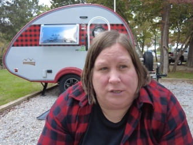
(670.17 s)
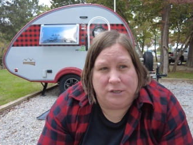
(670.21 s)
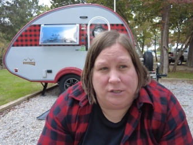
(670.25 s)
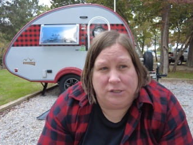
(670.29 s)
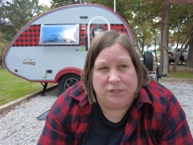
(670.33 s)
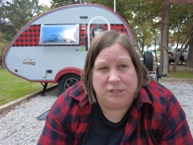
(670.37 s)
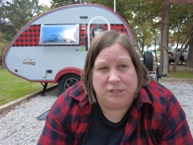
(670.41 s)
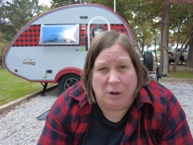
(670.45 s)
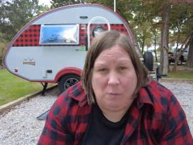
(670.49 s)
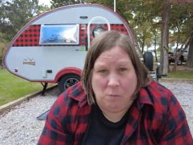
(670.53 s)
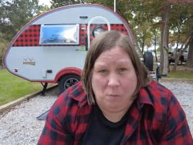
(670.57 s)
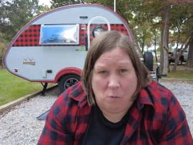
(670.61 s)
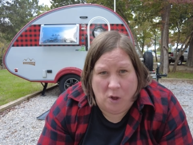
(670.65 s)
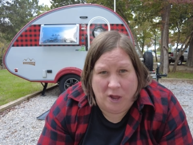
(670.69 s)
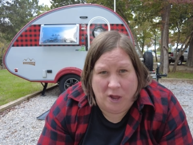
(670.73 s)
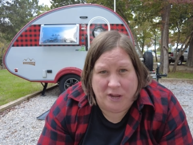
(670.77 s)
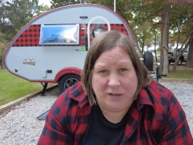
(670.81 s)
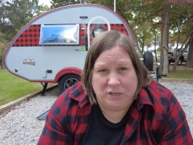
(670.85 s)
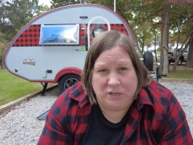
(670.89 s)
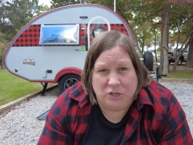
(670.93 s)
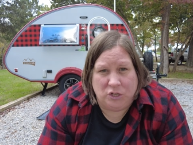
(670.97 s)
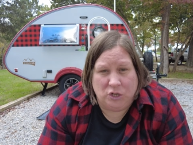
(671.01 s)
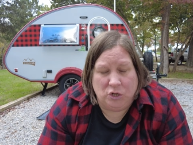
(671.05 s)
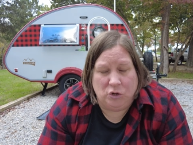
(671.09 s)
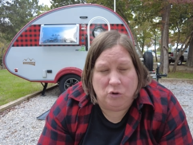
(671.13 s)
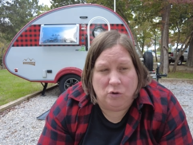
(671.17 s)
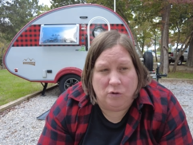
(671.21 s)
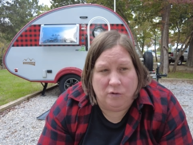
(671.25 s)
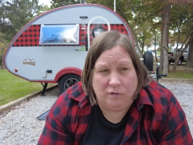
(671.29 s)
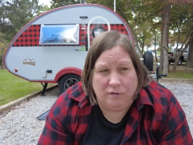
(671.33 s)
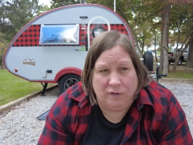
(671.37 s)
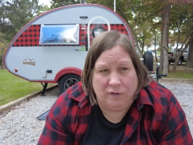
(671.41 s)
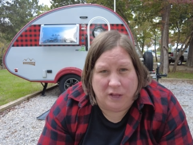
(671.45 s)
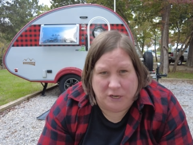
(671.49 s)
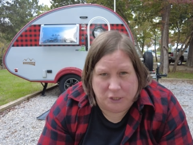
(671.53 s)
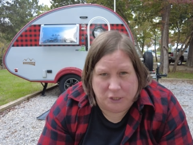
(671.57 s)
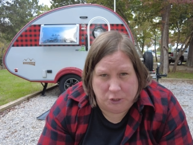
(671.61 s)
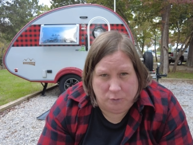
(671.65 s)
somewhat to
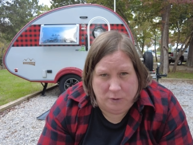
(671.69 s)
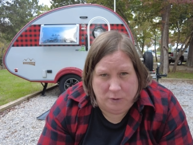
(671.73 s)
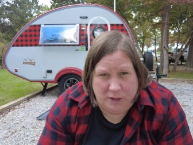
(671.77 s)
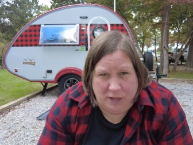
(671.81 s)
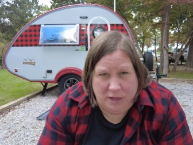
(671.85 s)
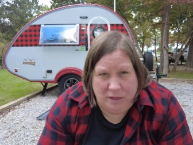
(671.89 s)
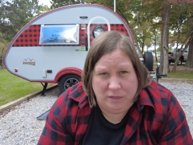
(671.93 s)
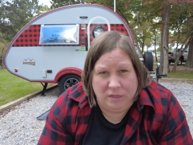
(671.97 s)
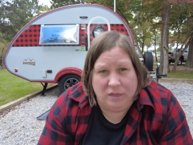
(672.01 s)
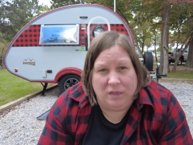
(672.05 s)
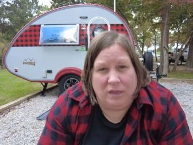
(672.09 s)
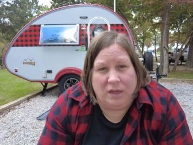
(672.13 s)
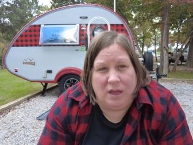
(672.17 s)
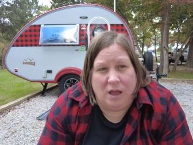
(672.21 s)
flush with,